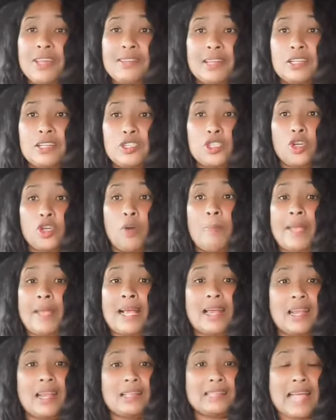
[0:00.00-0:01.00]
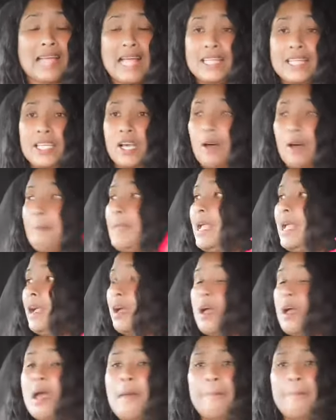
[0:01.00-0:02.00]
So make a lasagna, make
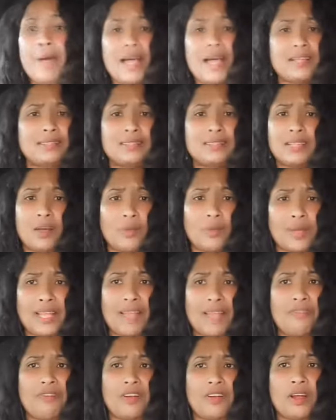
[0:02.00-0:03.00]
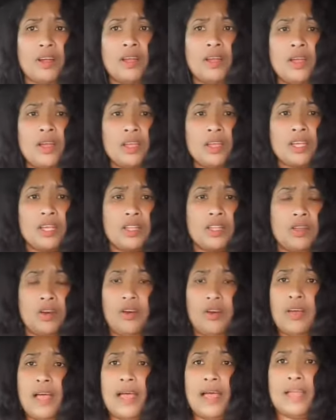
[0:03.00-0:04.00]
pasta, whatever, you
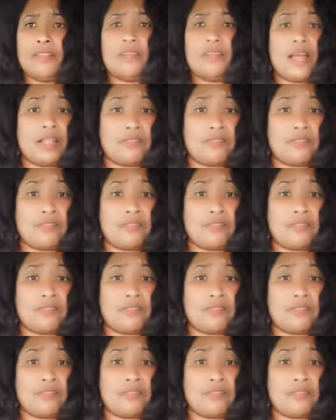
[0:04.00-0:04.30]
know, and